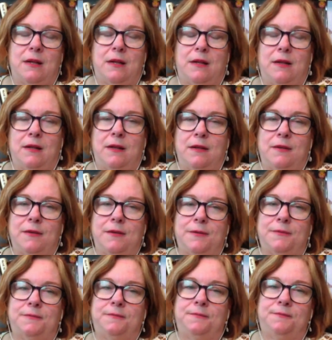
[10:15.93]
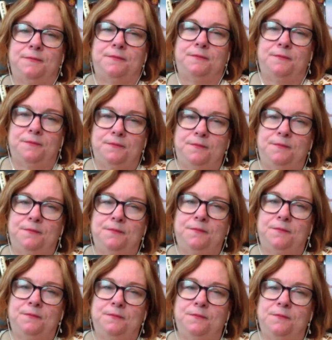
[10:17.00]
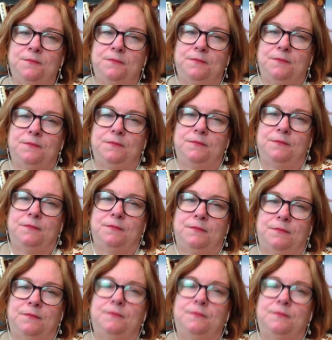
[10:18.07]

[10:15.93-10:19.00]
(not speaking)